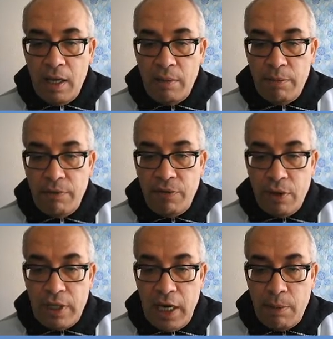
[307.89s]
Before
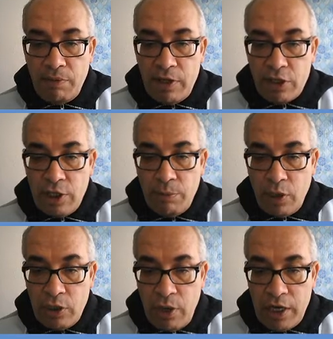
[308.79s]
the name of the ship,
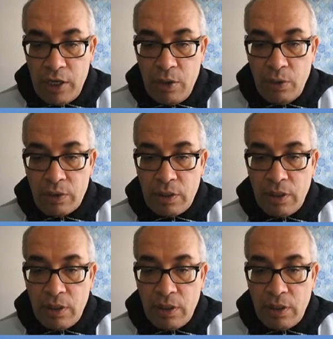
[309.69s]
what do I use?